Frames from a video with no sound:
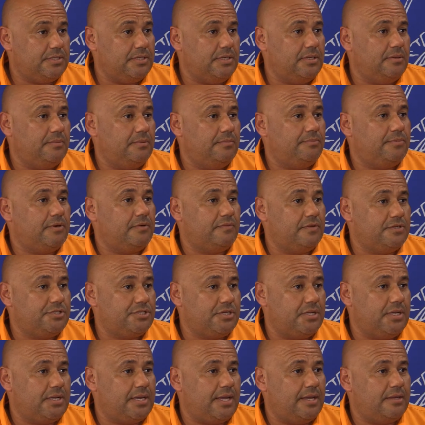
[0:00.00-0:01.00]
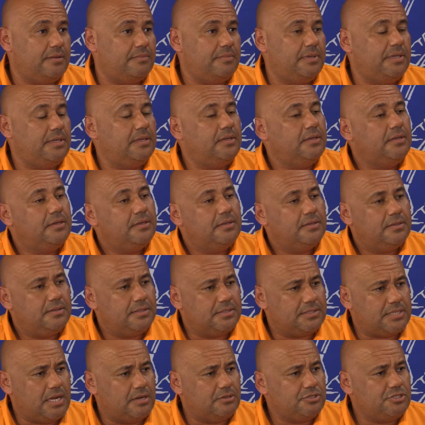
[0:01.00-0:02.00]
the Provincial Academy, the
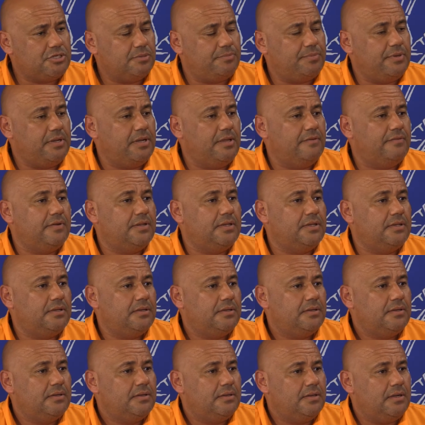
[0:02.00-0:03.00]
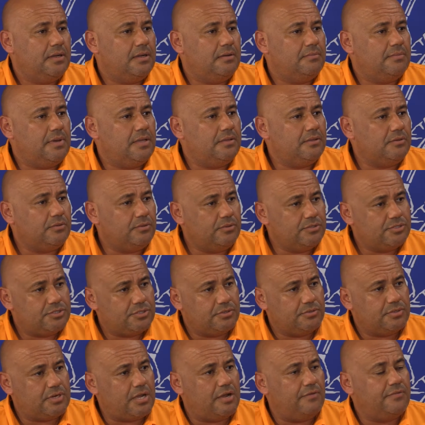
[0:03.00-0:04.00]
Township 11, and then
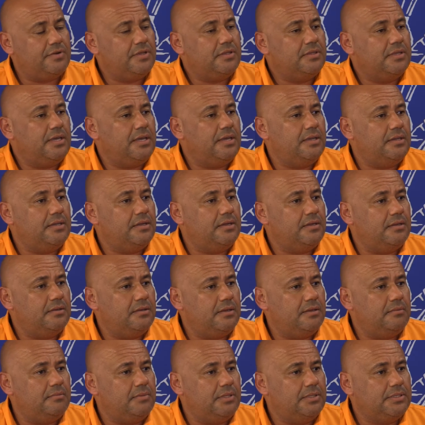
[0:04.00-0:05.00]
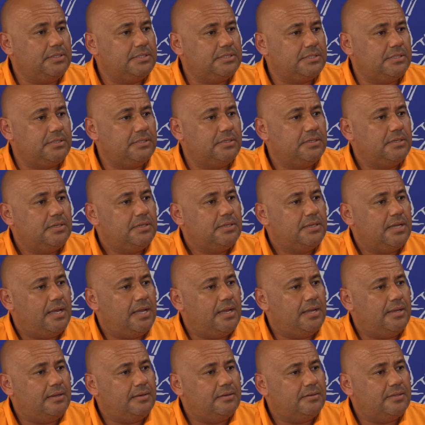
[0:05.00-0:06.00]
also covering the area in Milnerton.
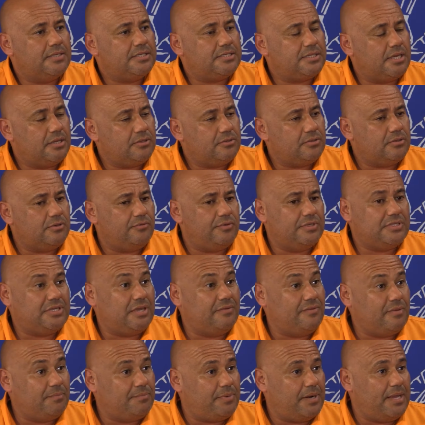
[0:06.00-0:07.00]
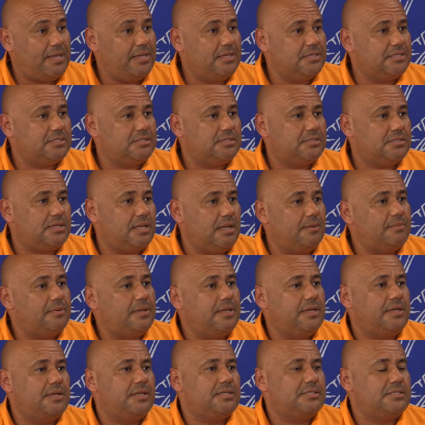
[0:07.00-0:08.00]
And this kicked off at giving players, club
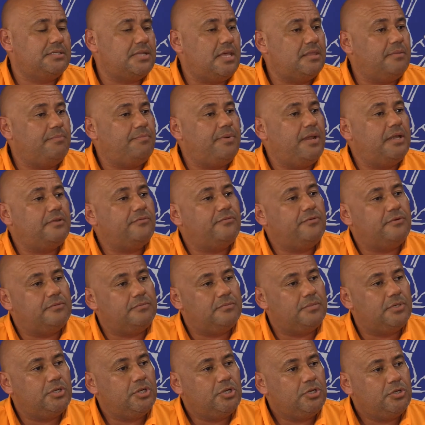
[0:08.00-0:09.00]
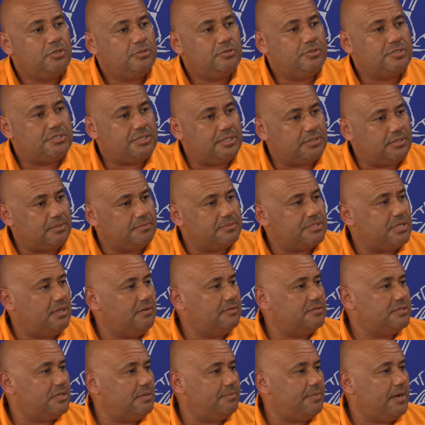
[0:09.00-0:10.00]
cricketers, another platform to set
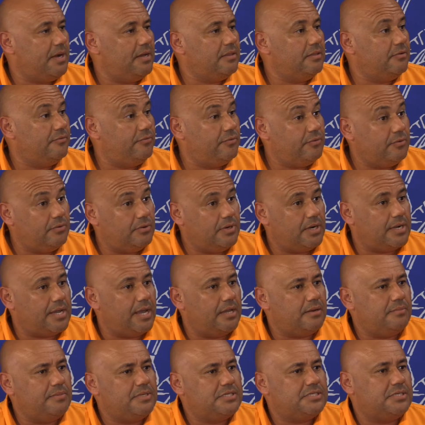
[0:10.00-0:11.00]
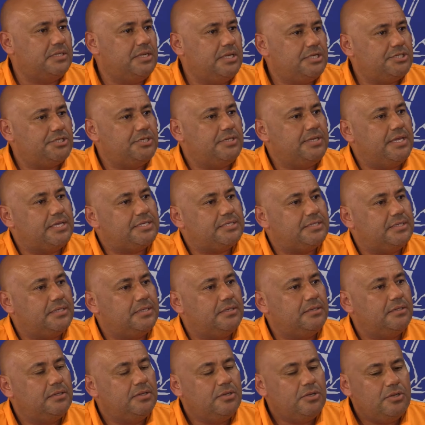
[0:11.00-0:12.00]
themselves up either for academy selection next
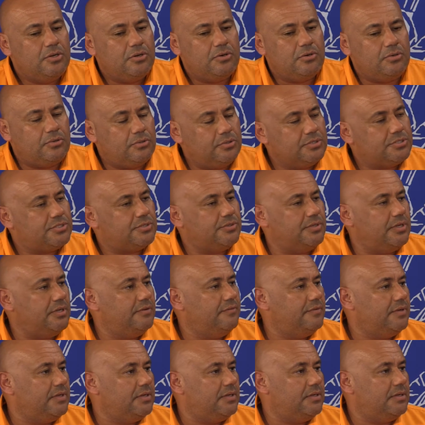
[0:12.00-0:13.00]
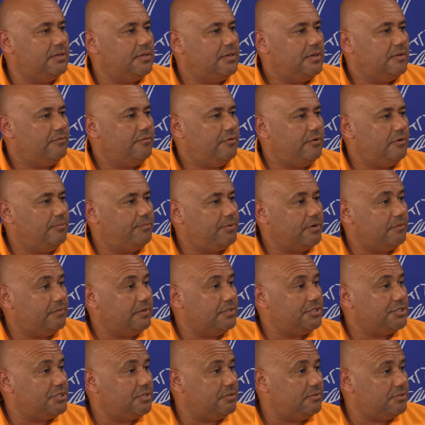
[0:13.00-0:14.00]
year, or also even for
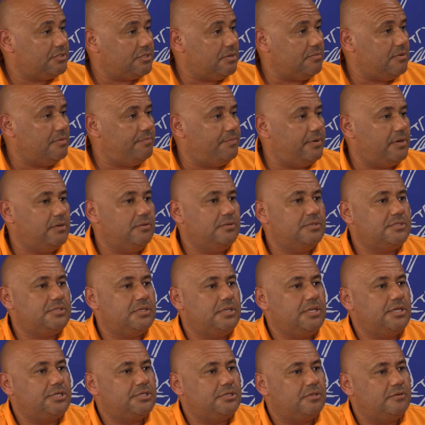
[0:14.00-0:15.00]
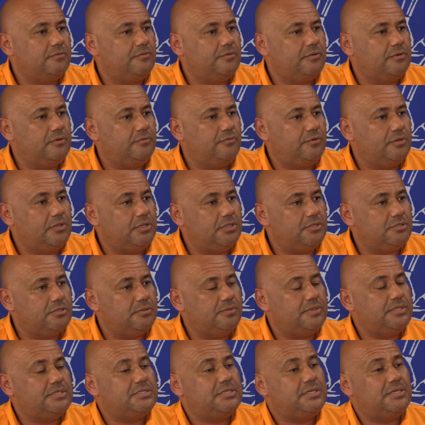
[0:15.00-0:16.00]
provincial or semi-pro selection for the
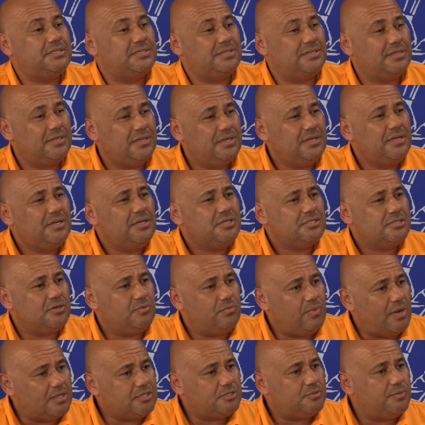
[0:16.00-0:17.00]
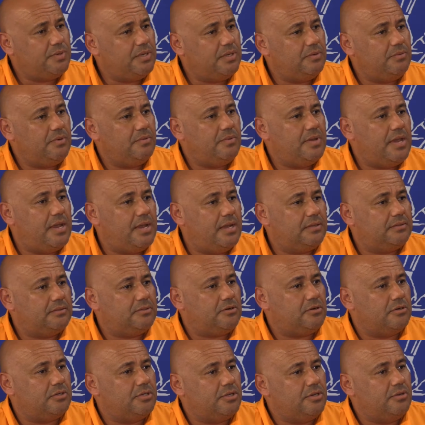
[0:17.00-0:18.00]
ensuing season. So once we had
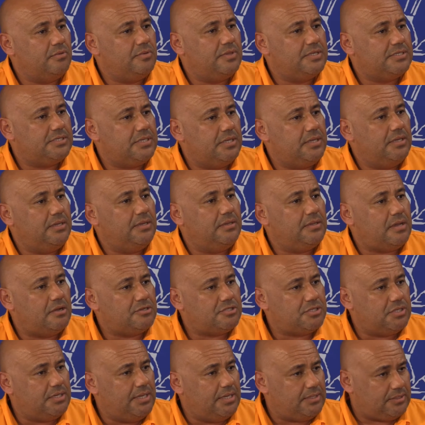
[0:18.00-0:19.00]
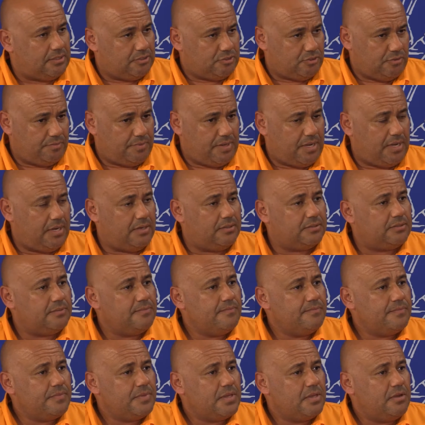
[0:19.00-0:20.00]
continued this league, our selectors will be out,
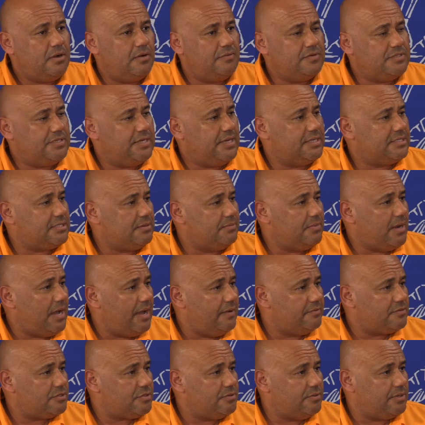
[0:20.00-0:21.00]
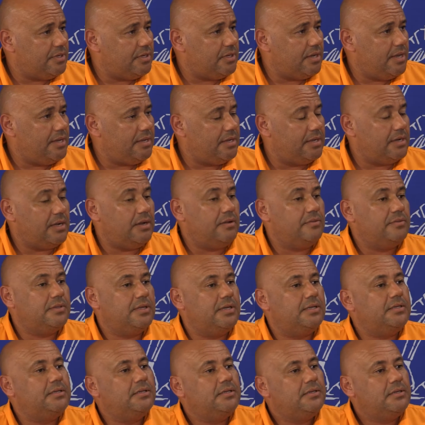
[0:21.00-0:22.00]
obviously get some live scoring going around
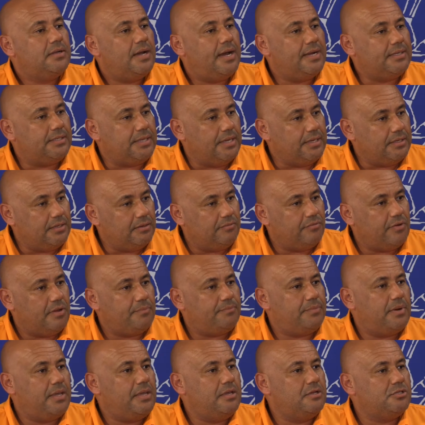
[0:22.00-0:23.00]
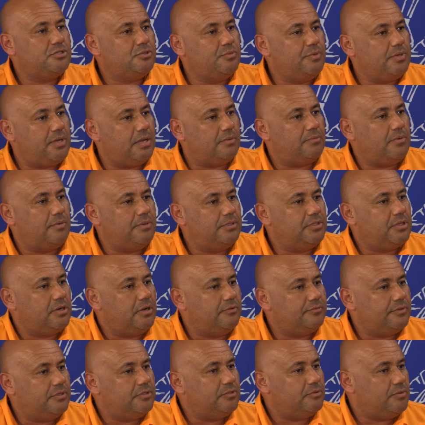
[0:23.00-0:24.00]
that, identify players who we can probably
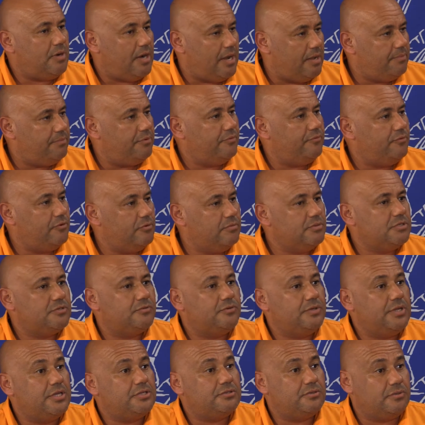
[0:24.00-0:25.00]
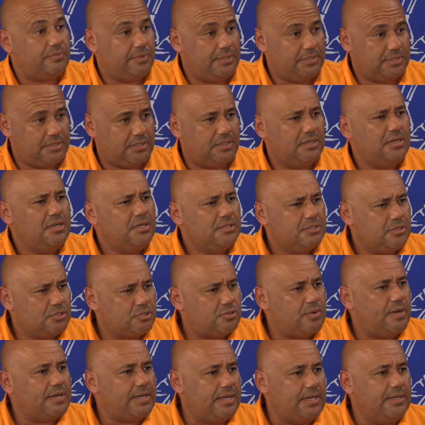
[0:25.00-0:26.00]
draft into a high performance for next winter. So it's
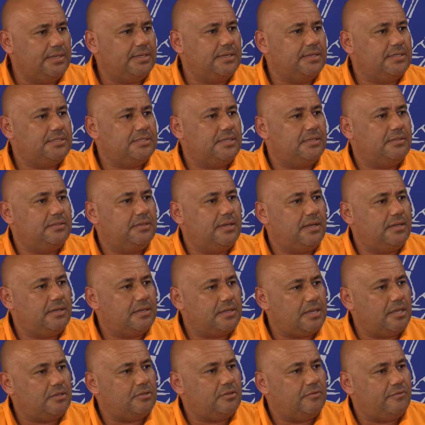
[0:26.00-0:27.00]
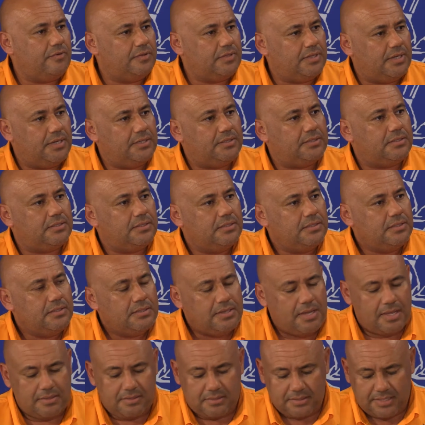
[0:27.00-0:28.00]
quite an interesting thing, and it kicked off on the 8th,
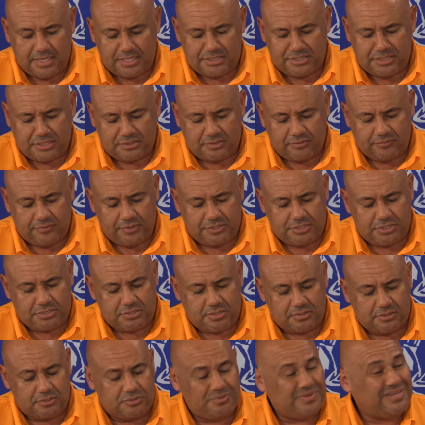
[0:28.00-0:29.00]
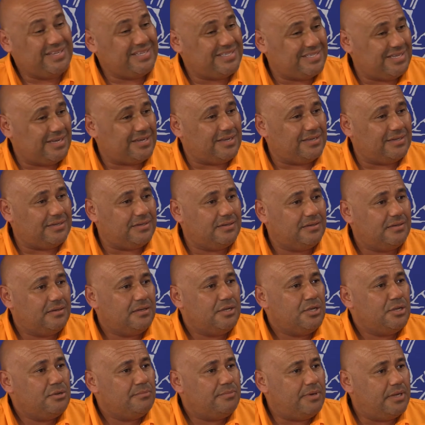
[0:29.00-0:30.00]
and the next set of fixtures on the 22nd.
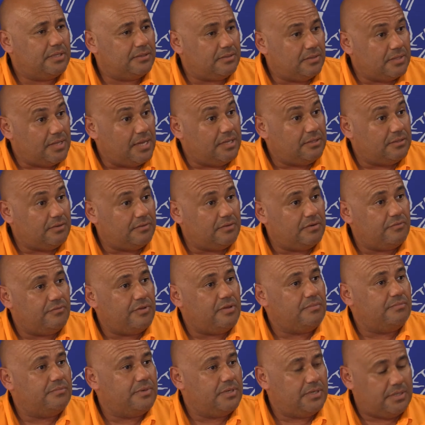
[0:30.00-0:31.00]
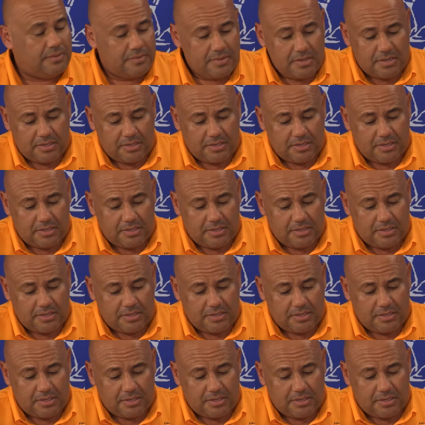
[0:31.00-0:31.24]
But the 8th of November